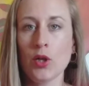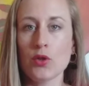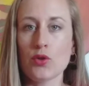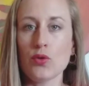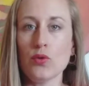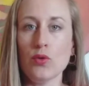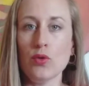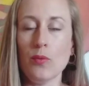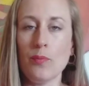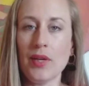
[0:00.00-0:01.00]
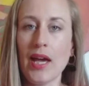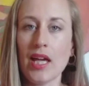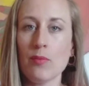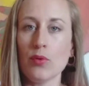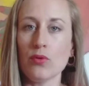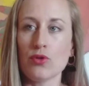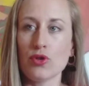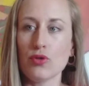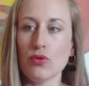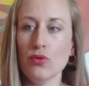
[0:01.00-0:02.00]
to be able
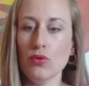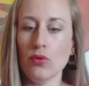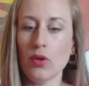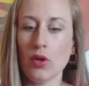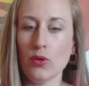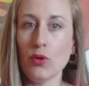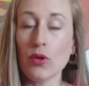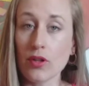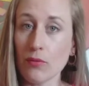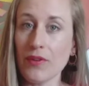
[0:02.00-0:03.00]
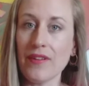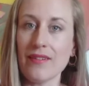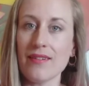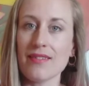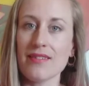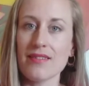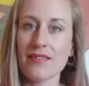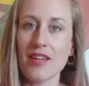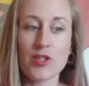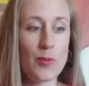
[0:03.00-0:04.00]
to look within us,
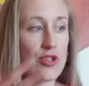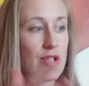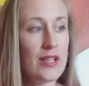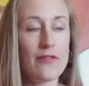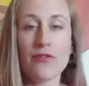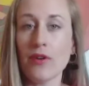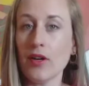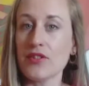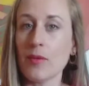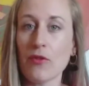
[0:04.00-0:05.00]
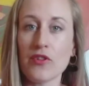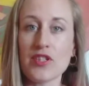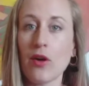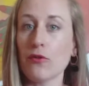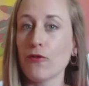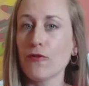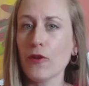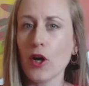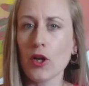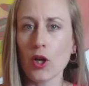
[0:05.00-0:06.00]
especially if some of us are on
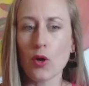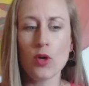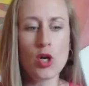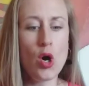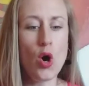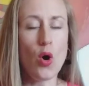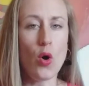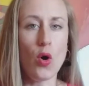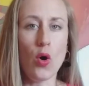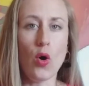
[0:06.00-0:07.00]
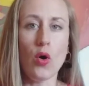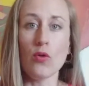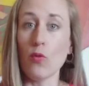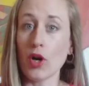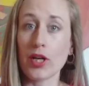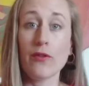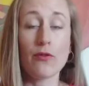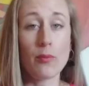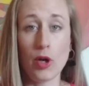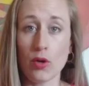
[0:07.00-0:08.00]
furlough or working
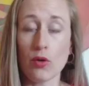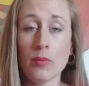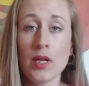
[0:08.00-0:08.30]
from home,